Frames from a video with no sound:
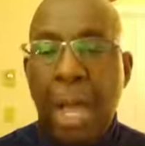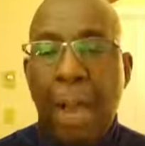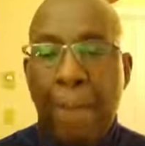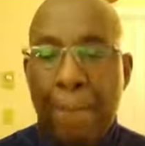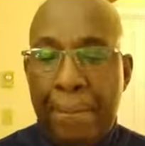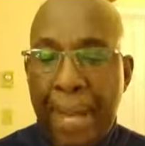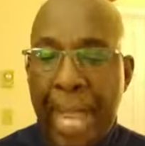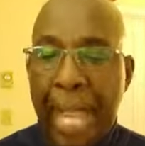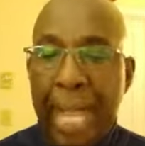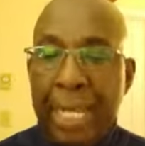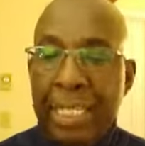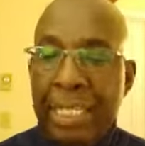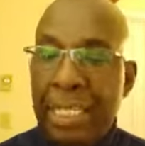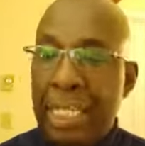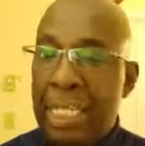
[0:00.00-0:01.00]

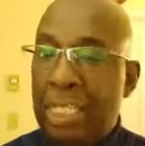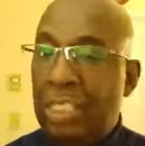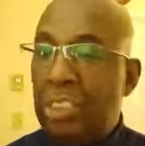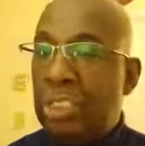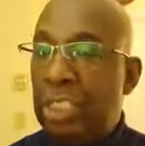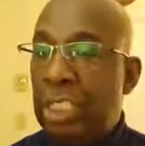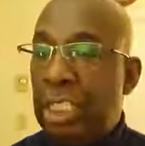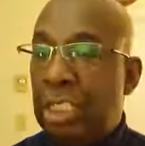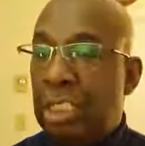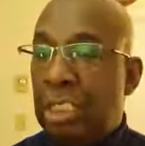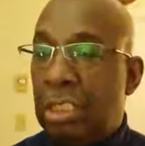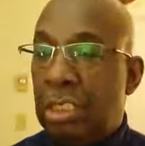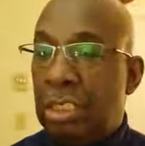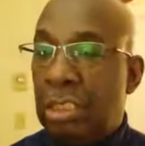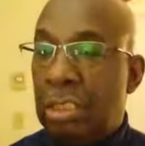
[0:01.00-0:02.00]
abiding in
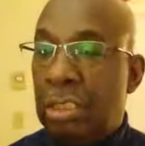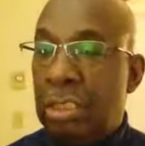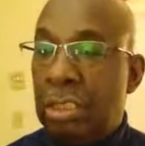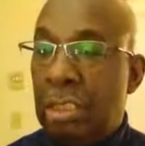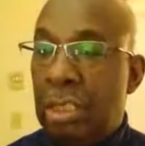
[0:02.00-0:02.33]
Jesus.